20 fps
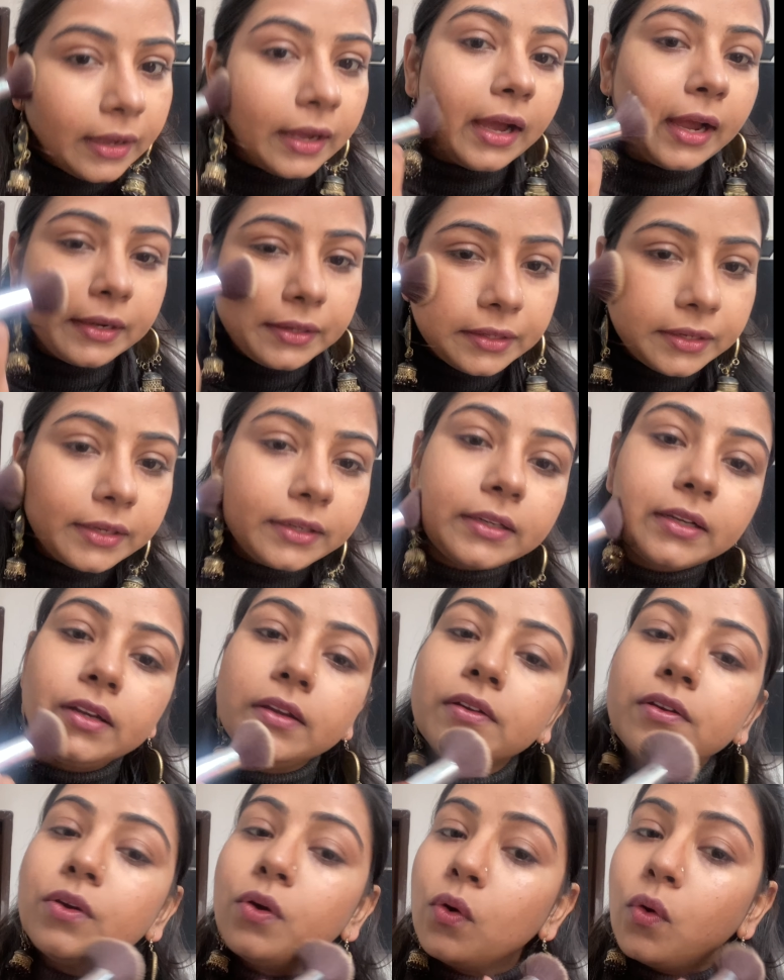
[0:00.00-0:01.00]
I
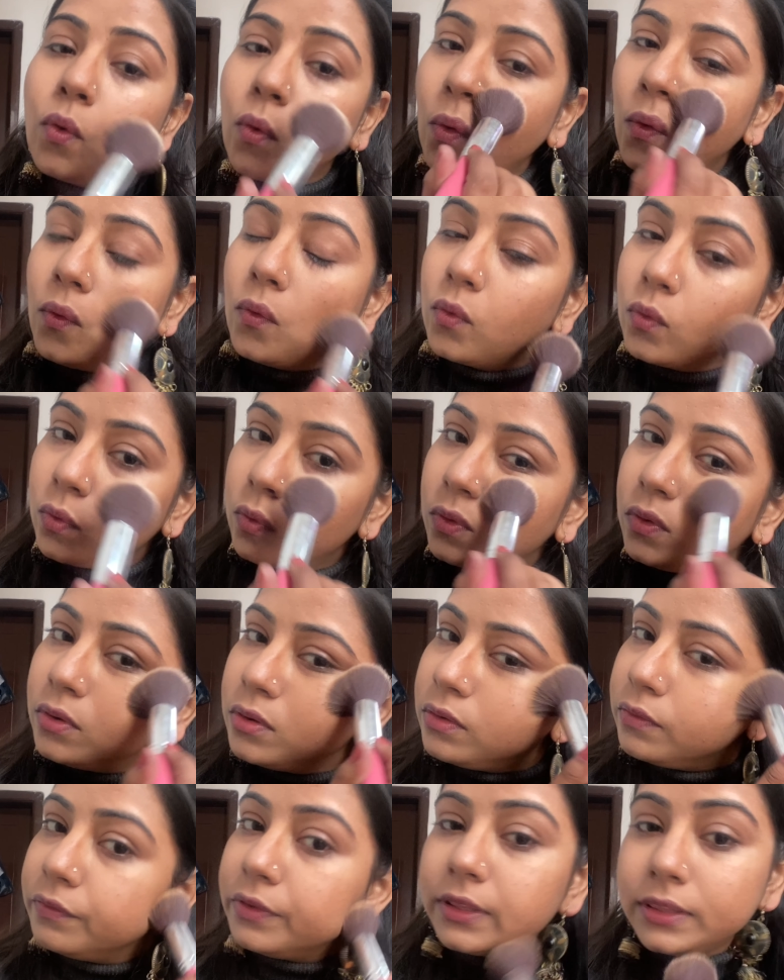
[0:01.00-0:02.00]
directly go
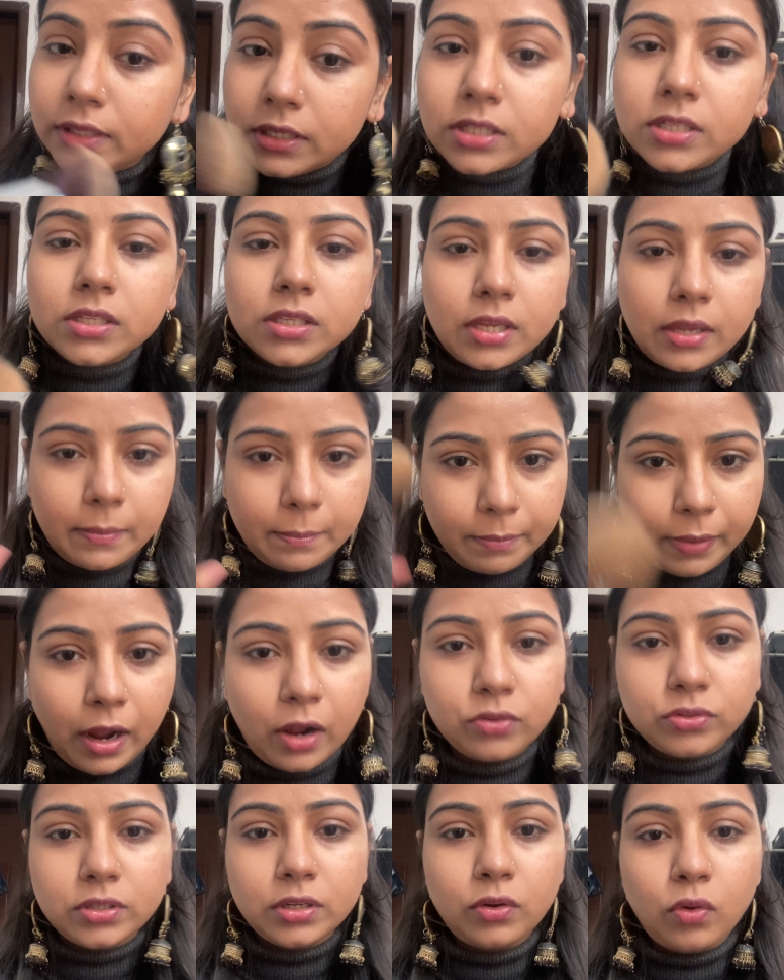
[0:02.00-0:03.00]
with this
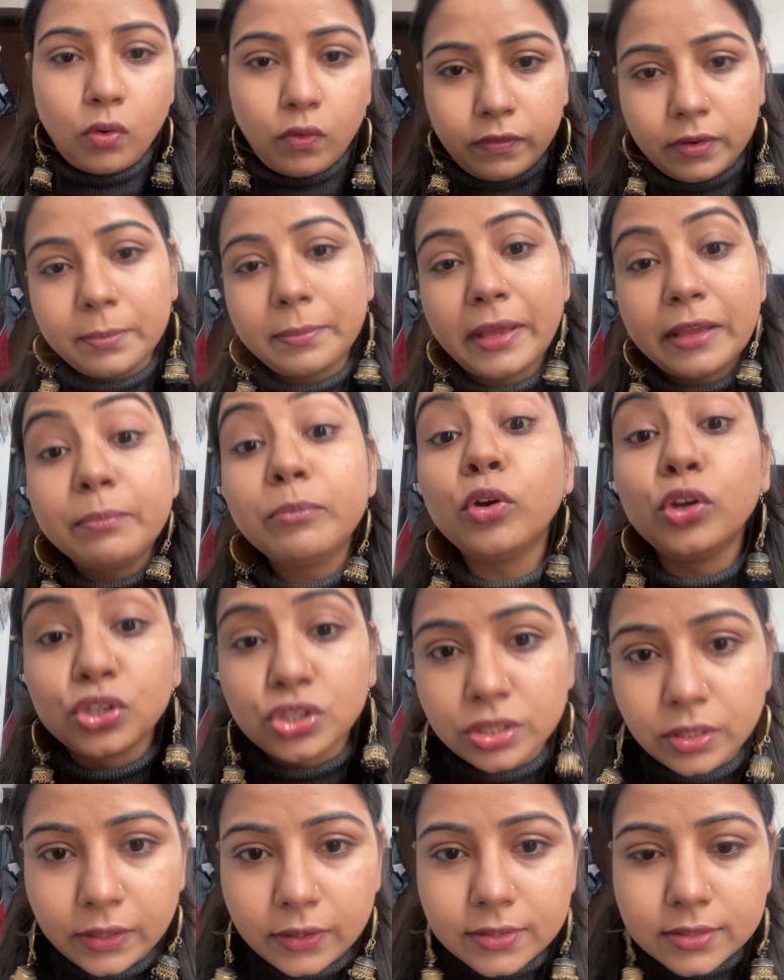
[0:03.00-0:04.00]
powder over my
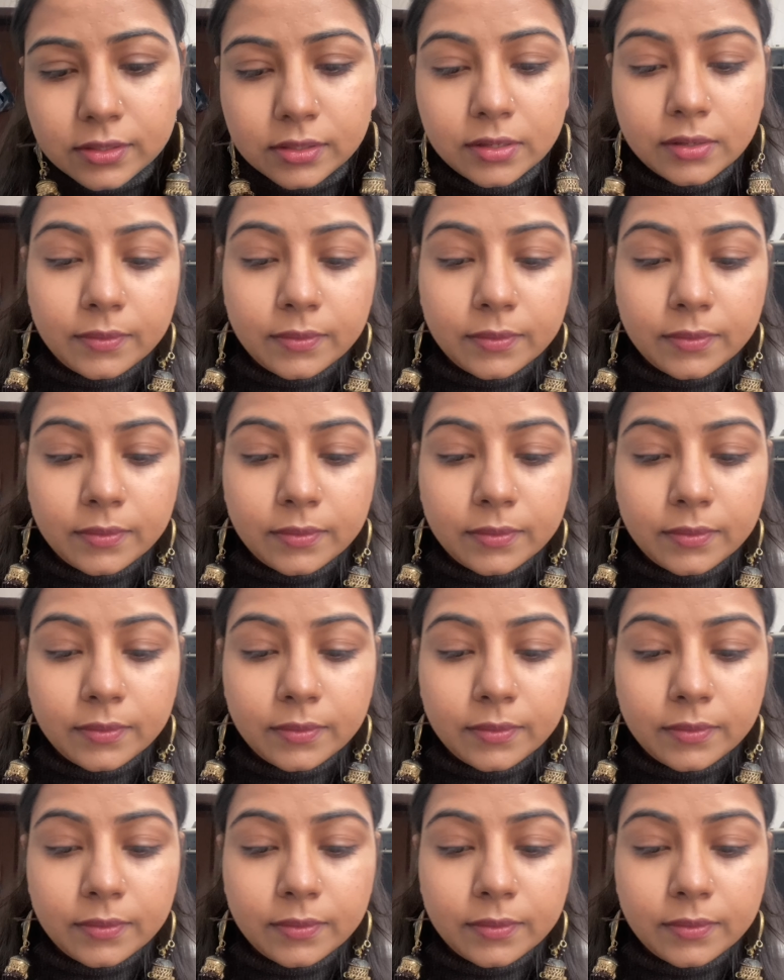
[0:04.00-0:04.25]
moisturizer.